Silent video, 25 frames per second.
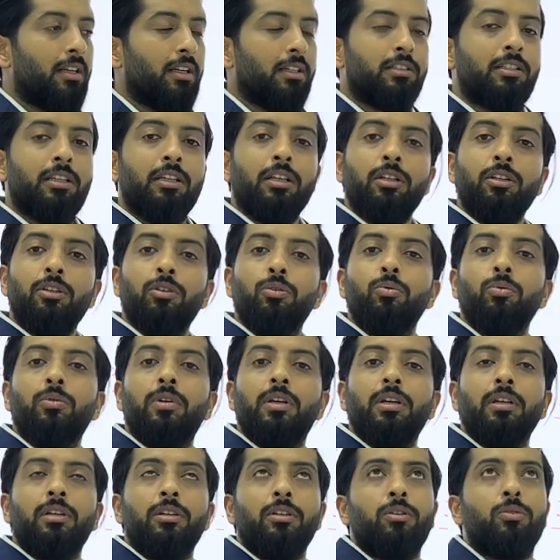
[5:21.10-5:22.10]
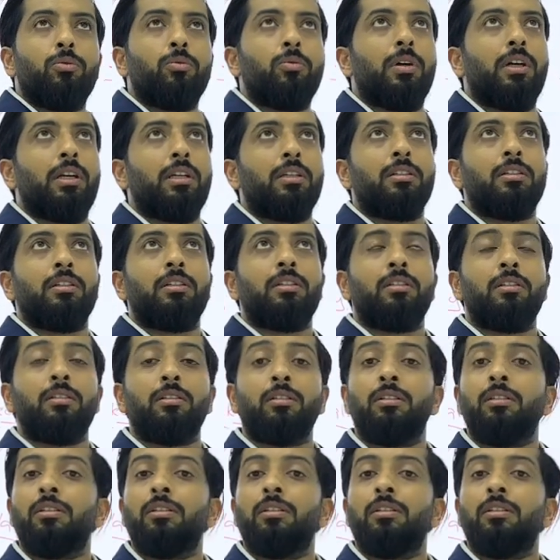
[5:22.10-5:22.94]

let's say UK, US,